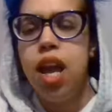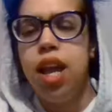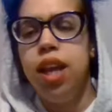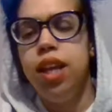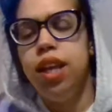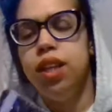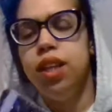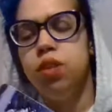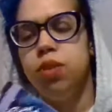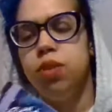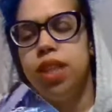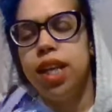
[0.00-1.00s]
It's
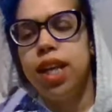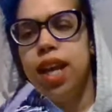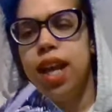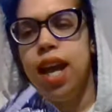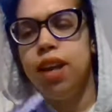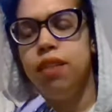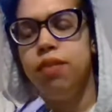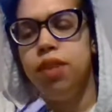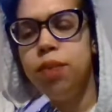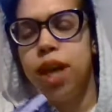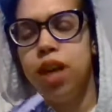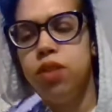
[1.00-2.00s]
almost like a lot of the
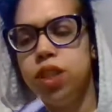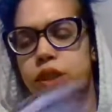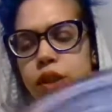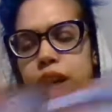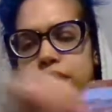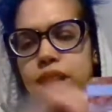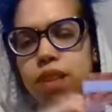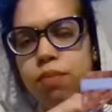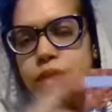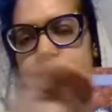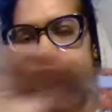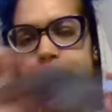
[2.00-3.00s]
battles that you guys have
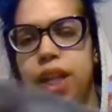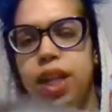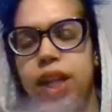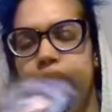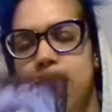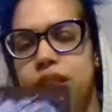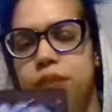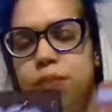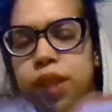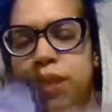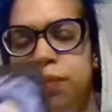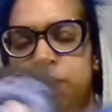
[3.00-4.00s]
been fighting has
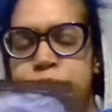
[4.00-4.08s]
been